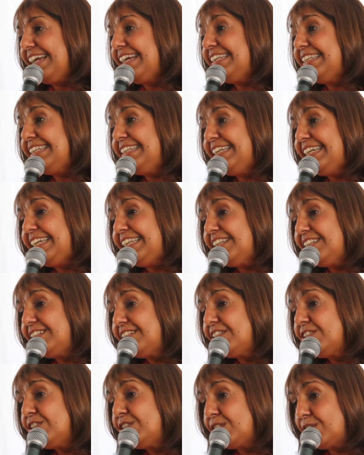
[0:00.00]
It
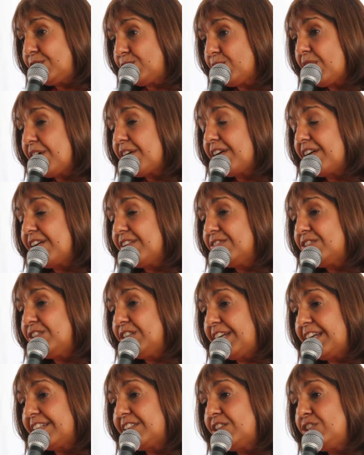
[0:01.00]
needed the struggle
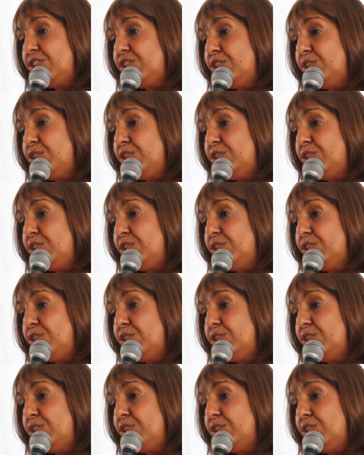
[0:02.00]
to get the